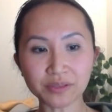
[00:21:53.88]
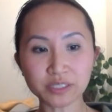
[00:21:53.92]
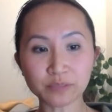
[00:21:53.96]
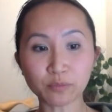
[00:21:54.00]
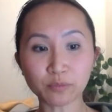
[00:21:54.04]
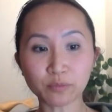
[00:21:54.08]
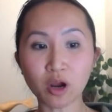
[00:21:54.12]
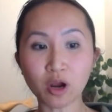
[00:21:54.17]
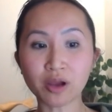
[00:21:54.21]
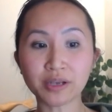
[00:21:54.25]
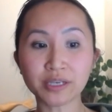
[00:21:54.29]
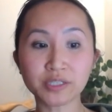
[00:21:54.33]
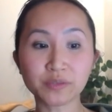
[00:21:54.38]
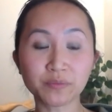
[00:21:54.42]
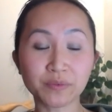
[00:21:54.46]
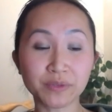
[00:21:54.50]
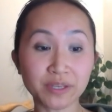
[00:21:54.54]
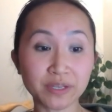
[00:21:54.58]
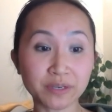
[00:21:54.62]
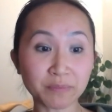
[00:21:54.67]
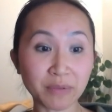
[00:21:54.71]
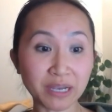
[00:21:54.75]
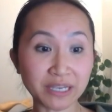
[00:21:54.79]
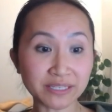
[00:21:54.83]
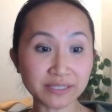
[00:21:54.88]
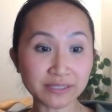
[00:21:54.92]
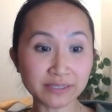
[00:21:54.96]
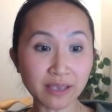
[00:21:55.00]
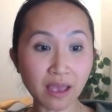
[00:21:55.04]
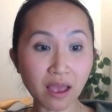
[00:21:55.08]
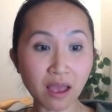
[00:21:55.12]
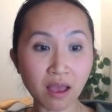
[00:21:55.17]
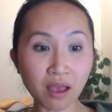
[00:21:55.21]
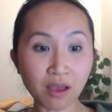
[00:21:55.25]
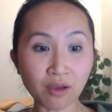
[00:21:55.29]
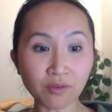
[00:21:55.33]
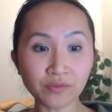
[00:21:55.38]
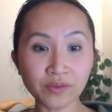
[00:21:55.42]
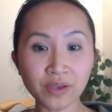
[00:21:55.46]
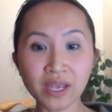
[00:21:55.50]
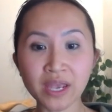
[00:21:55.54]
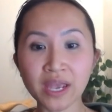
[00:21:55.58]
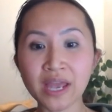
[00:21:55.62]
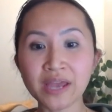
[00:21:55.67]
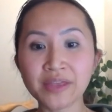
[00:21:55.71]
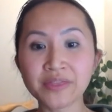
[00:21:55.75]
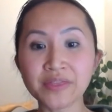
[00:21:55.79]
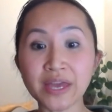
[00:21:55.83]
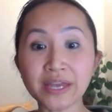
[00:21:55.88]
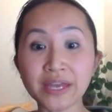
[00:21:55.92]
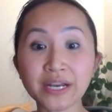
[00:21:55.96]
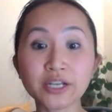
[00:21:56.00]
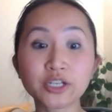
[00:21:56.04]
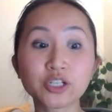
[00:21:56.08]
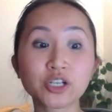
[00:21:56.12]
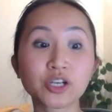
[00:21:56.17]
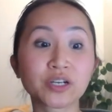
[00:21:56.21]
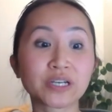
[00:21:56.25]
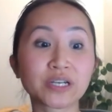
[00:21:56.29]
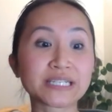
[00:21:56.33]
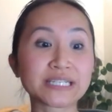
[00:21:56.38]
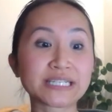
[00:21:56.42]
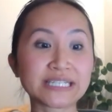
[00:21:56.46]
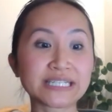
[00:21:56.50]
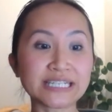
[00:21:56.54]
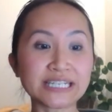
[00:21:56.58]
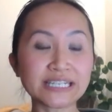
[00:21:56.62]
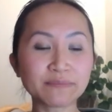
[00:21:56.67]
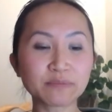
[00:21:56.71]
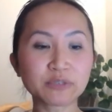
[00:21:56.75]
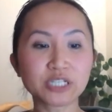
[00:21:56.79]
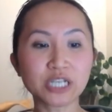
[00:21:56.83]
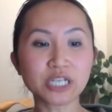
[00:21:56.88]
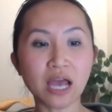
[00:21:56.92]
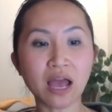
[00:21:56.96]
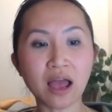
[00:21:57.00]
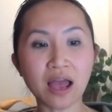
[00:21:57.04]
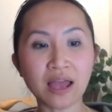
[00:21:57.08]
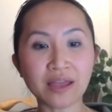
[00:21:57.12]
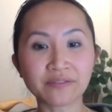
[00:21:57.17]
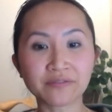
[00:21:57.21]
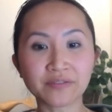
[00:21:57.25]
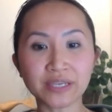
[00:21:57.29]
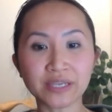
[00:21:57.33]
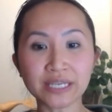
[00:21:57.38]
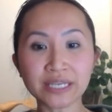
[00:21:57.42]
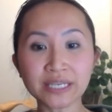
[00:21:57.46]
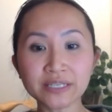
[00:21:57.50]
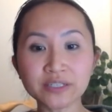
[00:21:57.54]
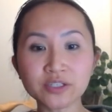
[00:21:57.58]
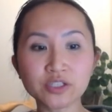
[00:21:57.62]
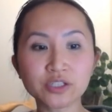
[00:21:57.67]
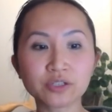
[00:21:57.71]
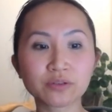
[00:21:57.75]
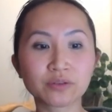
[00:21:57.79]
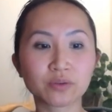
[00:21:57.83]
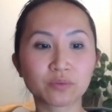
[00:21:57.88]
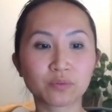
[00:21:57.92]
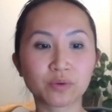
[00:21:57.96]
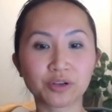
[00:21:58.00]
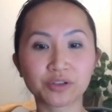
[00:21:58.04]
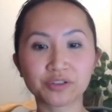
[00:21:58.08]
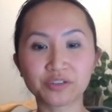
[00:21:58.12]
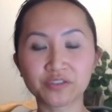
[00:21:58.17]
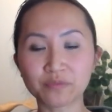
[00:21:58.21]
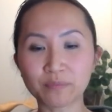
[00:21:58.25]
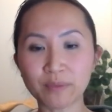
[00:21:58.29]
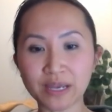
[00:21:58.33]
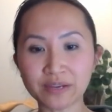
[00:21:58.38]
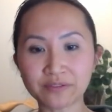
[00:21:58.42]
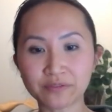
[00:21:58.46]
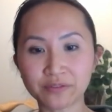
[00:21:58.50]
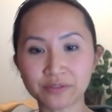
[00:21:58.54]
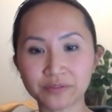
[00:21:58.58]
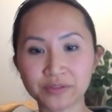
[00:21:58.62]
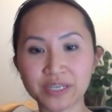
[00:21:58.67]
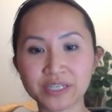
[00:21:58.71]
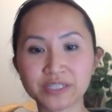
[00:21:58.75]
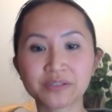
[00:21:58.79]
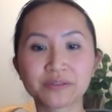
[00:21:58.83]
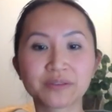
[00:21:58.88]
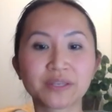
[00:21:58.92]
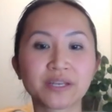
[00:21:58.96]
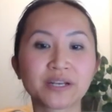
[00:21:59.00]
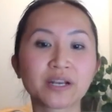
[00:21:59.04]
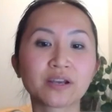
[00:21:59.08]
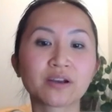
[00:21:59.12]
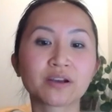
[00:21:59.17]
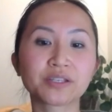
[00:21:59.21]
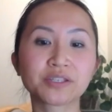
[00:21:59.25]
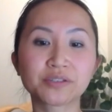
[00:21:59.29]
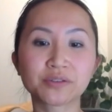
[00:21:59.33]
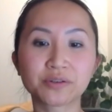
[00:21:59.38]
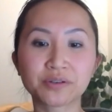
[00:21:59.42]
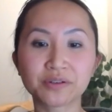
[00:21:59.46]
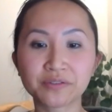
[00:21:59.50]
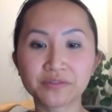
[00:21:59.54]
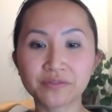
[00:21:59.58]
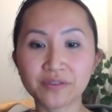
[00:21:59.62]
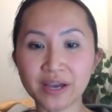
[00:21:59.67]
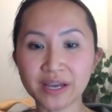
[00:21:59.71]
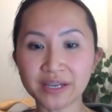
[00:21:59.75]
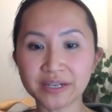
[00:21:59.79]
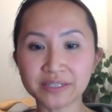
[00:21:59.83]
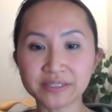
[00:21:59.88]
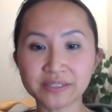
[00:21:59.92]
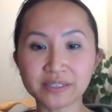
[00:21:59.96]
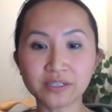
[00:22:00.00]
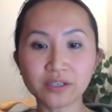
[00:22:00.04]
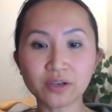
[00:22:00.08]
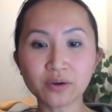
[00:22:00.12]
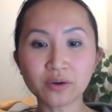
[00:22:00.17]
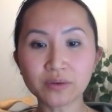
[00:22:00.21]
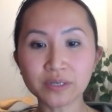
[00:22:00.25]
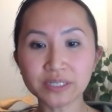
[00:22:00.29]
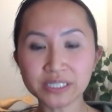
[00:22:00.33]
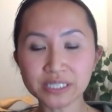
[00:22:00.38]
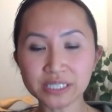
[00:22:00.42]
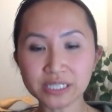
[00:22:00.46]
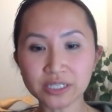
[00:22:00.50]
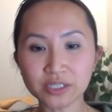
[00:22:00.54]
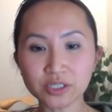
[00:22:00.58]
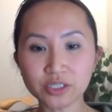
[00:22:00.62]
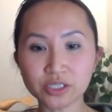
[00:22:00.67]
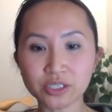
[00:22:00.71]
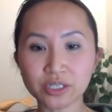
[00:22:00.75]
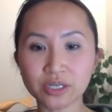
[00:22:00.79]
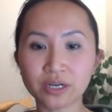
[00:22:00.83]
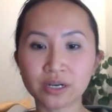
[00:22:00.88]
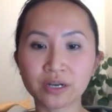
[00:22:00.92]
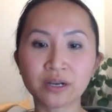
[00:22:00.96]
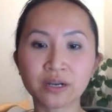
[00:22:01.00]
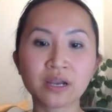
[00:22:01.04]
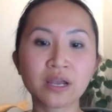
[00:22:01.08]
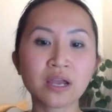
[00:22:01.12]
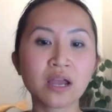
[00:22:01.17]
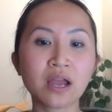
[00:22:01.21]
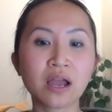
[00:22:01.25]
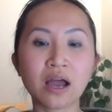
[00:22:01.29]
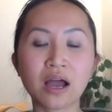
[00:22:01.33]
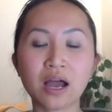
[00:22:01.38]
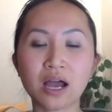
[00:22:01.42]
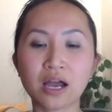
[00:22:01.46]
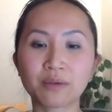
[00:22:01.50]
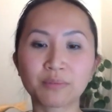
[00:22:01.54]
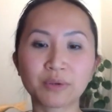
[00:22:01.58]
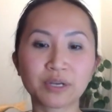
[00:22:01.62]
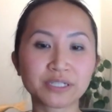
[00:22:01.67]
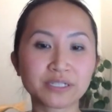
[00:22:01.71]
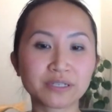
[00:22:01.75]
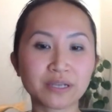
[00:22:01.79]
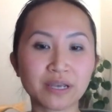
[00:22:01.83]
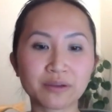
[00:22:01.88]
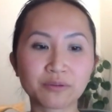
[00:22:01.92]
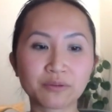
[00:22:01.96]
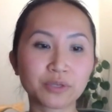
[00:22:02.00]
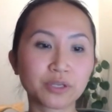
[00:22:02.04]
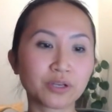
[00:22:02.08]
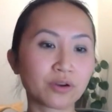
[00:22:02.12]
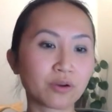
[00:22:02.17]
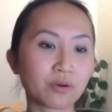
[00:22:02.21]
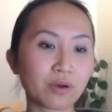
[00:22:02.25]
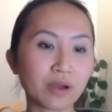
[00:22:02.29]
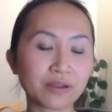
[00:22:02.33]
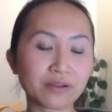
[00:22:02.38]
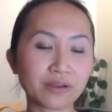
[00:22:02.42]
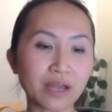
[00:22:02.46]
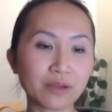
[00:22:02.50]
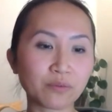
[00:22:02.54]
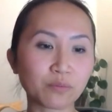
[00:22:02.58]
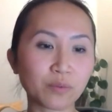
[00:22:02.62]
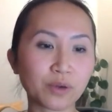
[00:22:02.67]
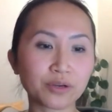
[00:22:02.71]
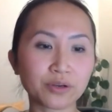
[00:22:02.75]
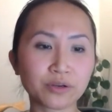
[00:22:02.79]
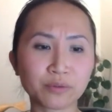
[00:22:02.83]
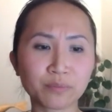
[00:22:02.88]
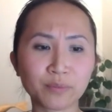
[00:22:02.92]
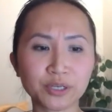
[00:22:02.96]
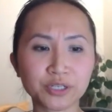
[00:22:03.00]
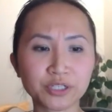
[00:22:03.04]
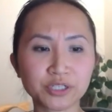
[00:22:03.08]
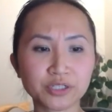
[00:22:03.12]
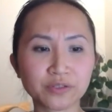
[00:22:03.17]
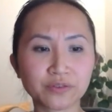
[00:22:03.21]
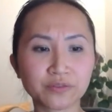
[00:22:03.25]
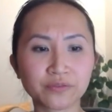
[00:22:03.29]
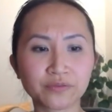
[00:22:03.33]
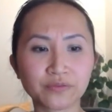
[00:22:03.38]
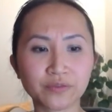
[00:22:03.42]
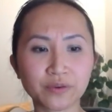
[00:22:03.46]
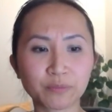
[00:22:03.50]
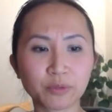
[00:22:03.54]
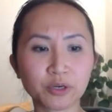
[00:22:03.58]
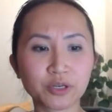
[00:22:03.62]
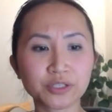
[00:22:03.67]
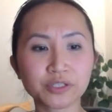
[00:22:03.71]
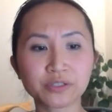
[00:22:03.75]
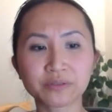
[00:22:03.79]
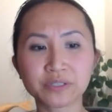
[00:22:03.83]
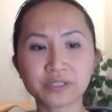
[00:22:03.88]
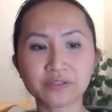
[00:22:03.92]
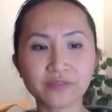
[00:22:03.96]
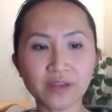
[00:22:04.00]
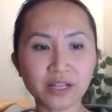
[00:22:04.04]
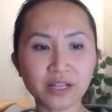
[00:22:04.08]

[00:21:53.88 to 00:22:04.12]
all this progress within myself, then I took a deep dive into the world of mindfulness. So then I got certified as a yoga teacher. I went on a bunch of personal